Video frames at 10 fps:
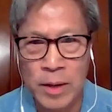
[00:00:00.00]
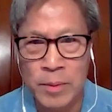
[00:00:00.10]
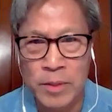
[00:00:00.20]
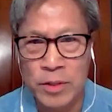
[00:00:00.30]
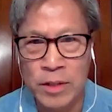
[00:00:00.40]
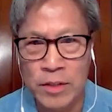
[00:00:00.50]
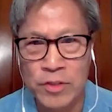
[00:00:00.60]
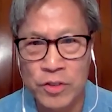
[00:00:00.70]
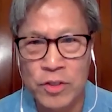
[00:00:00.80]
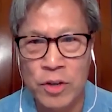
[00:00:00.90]
I mean, the
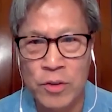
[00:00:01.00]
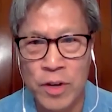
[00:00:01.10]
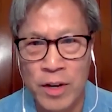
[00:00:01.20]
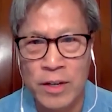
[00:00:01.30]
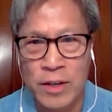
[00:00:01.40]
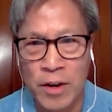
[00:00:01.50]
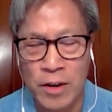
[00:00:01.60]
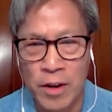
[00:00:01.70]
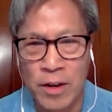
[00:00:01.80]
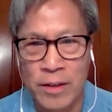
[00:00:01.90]
list just goes on and on
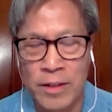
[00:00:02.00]
and on.